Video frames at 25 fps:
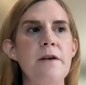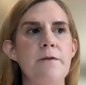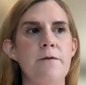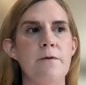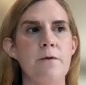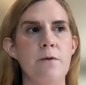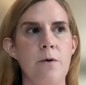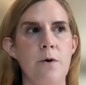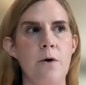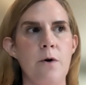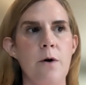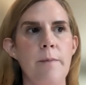of
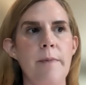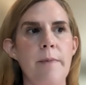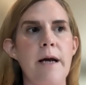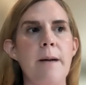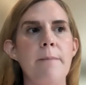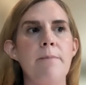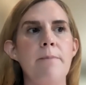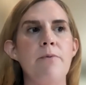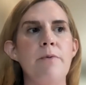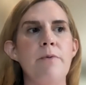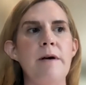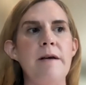clonal
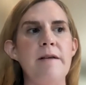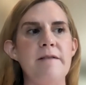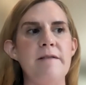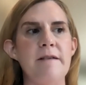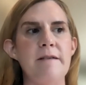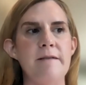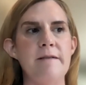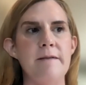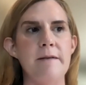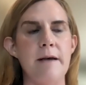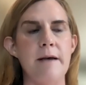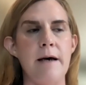
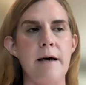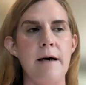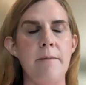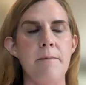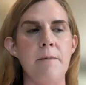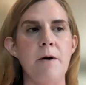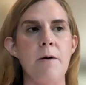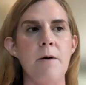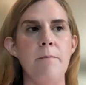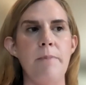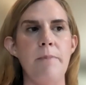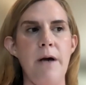hematopoiesis, um,
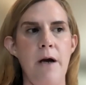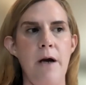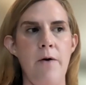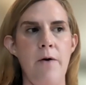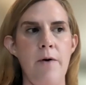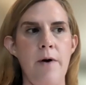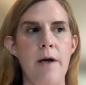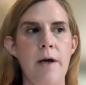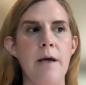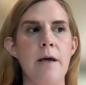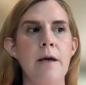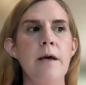
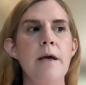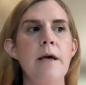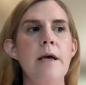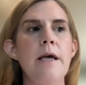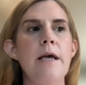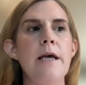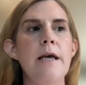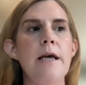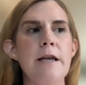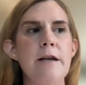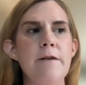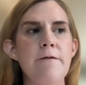comparing
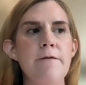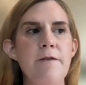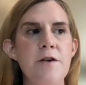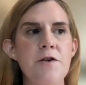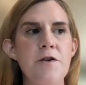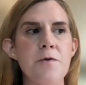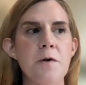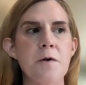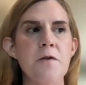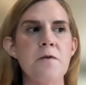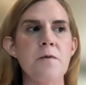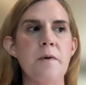
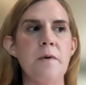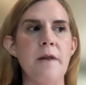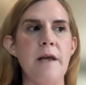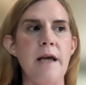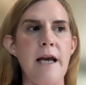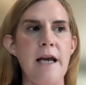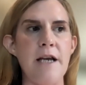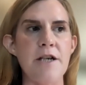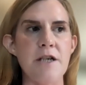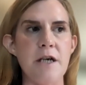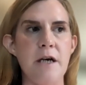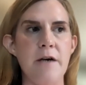individuals with
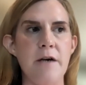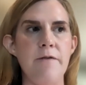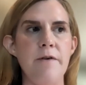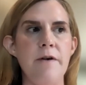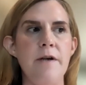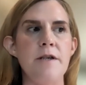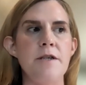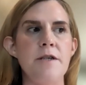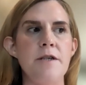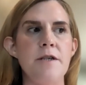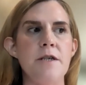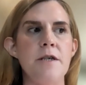
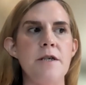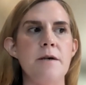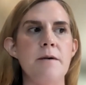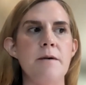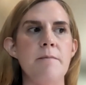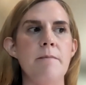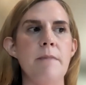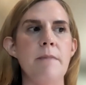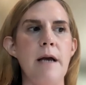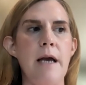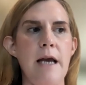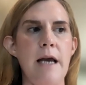HIV
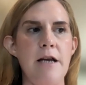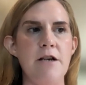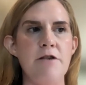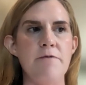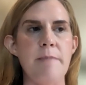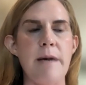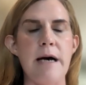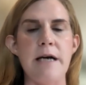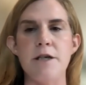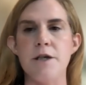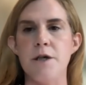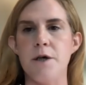to age
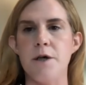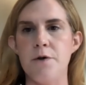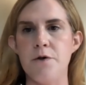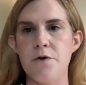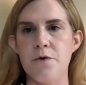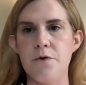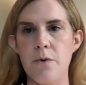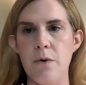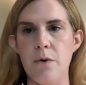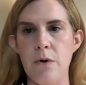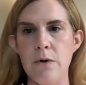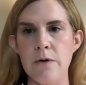match
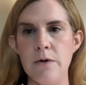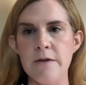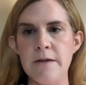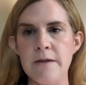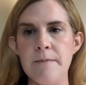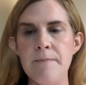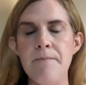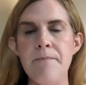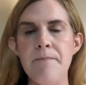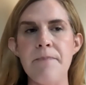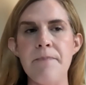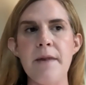controls.
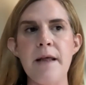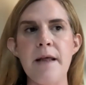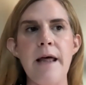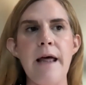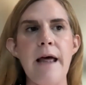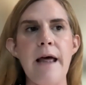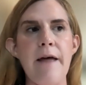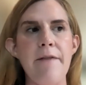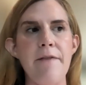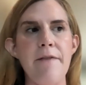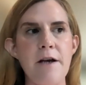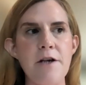
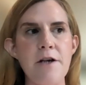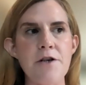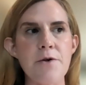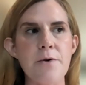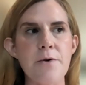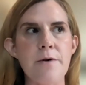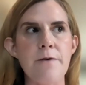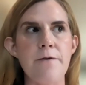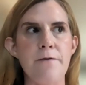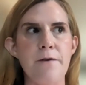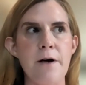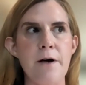And they showed
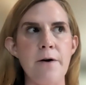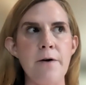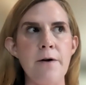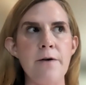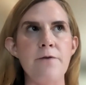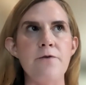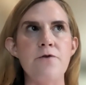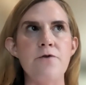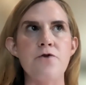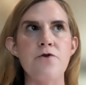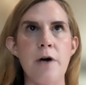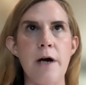a fairly
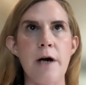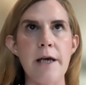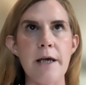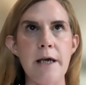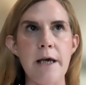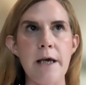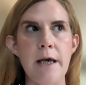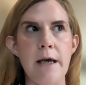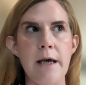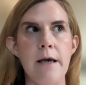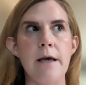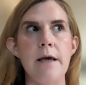
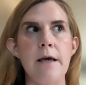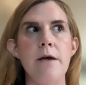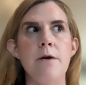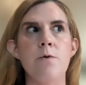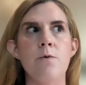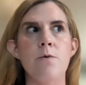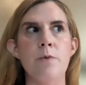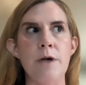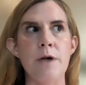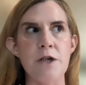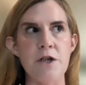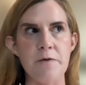striking
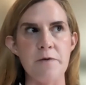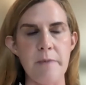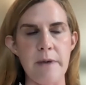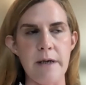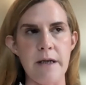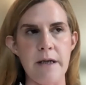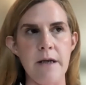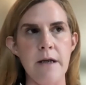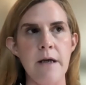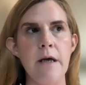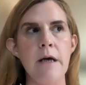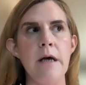
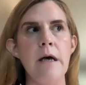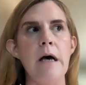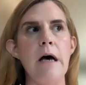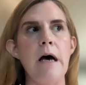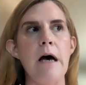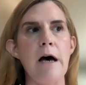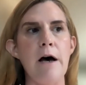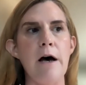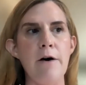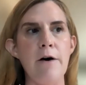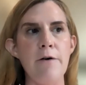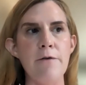enrichment
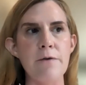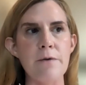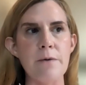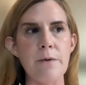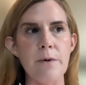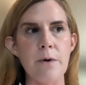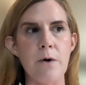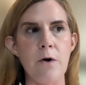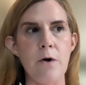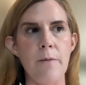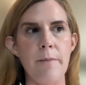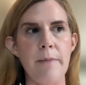of
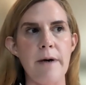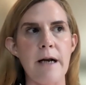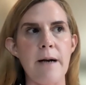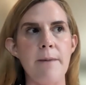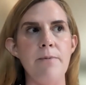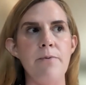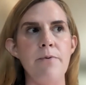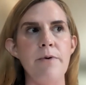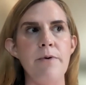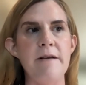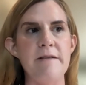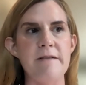clonal
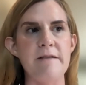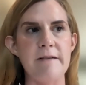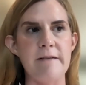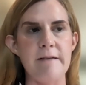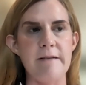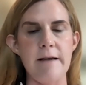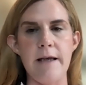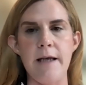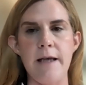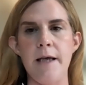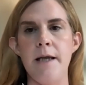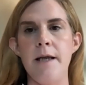hematopoiesis
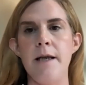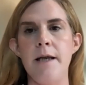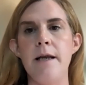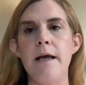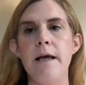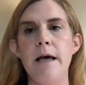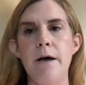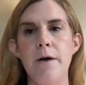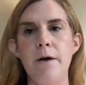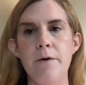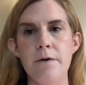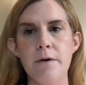in
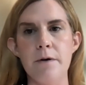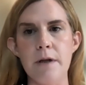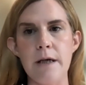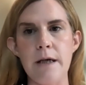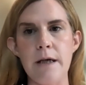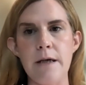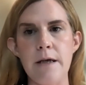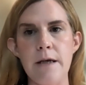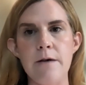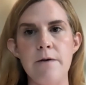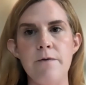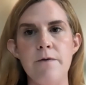elderly
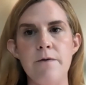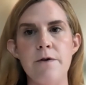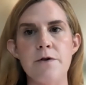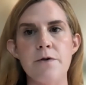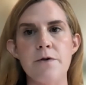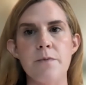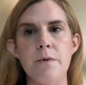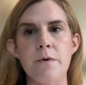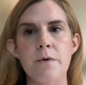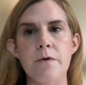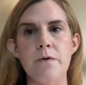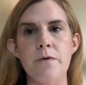
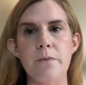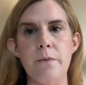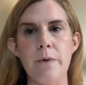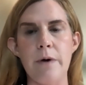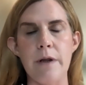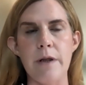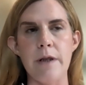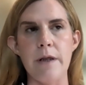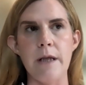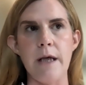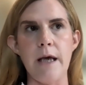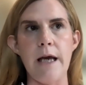individuals
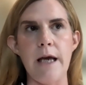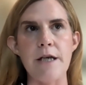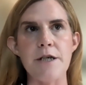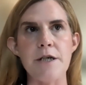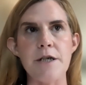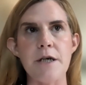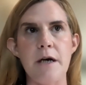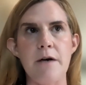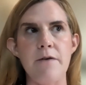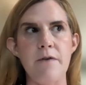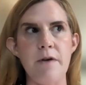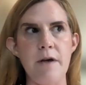with
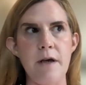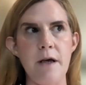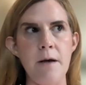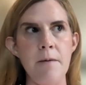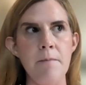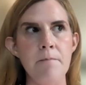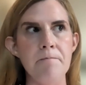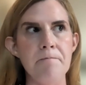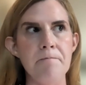HIV.